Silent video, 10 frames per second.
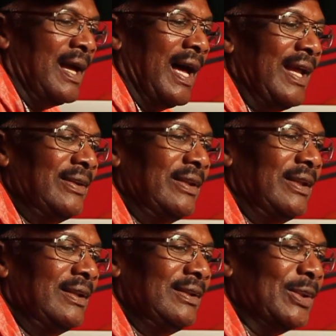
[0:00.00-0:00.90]
And
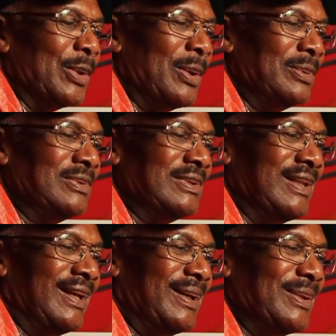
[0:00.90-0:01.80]
you know,
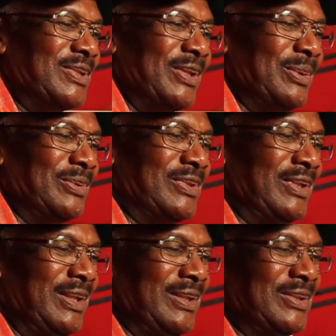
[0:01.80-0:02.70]

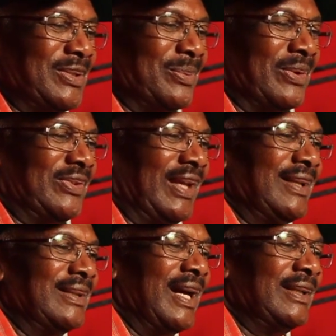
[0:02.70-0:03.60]
she was
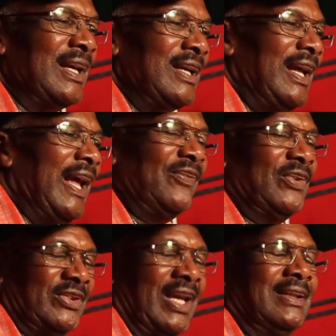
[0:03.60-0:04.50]
saying that
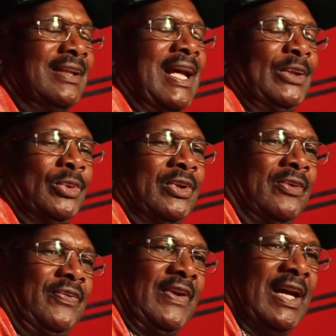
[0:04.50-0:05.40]
every Saturday night
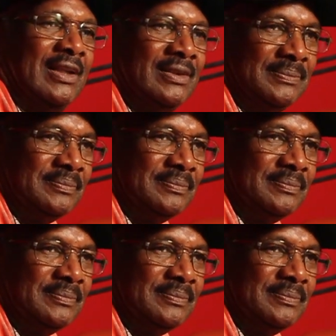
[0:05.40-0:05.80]
without fail,